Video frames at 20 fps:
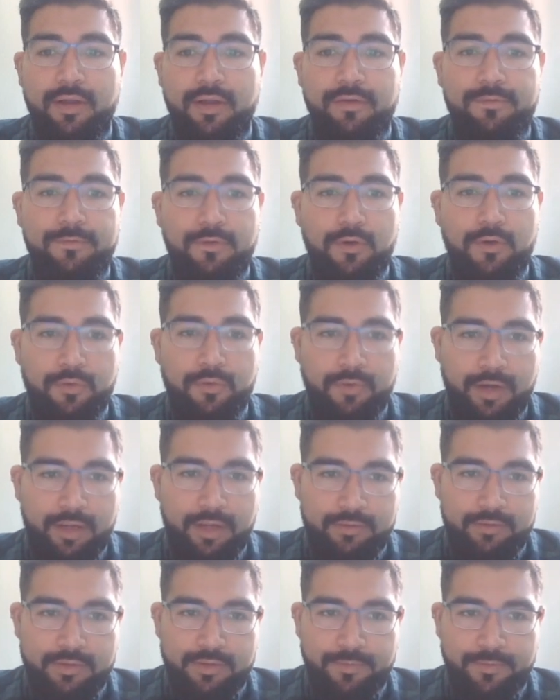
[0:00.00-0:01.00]
and
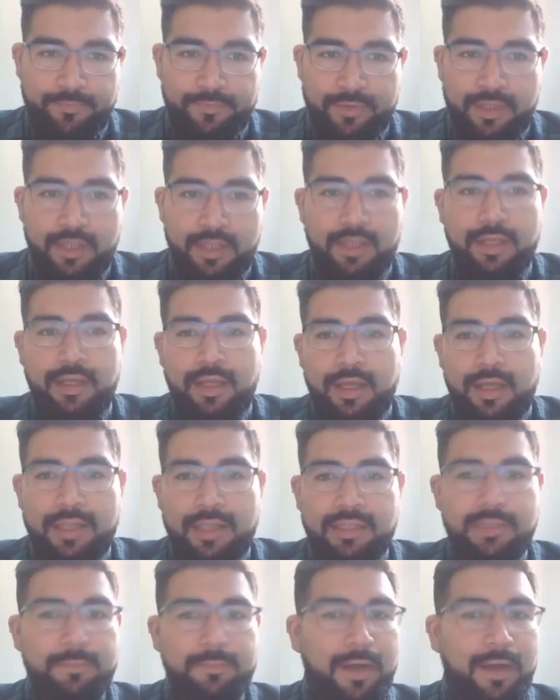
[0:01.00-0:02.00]
foreground.
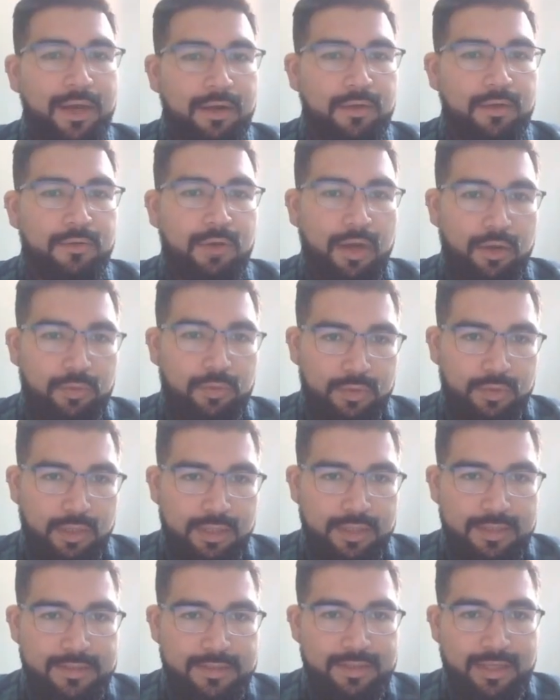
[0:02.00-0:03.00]
In the background,
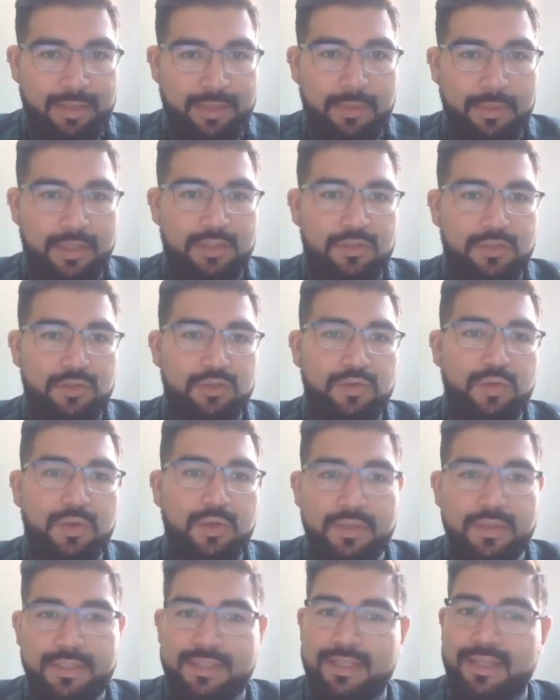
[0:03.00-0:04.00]
in this image, you
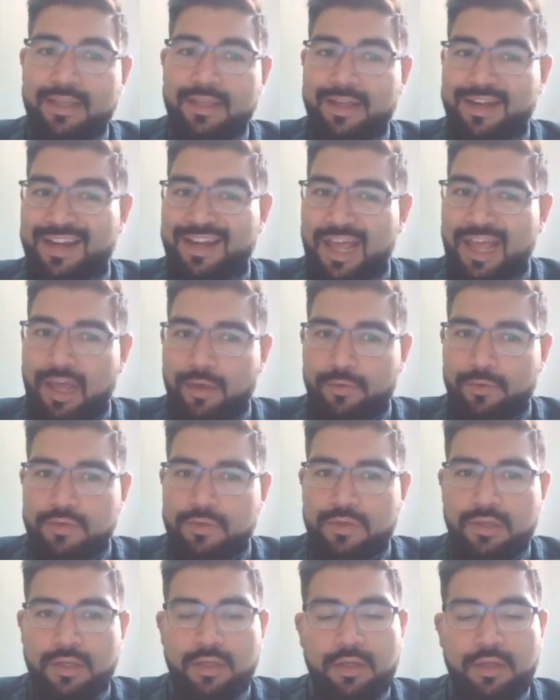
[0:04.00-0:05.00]
can see the
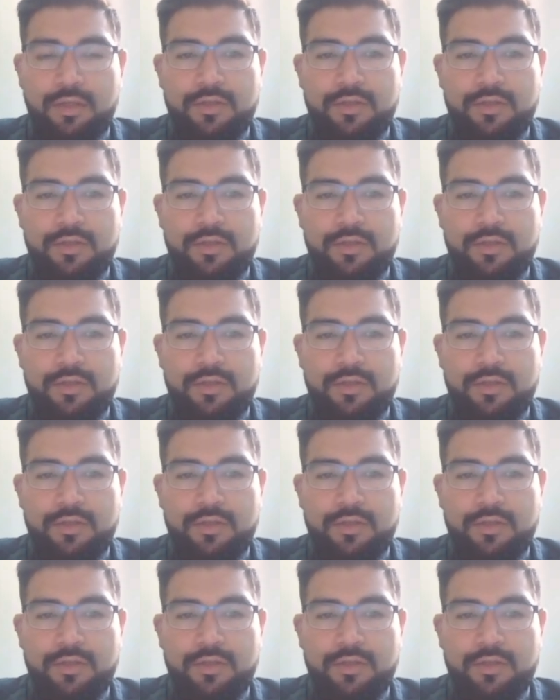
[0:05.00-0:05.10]
clouds.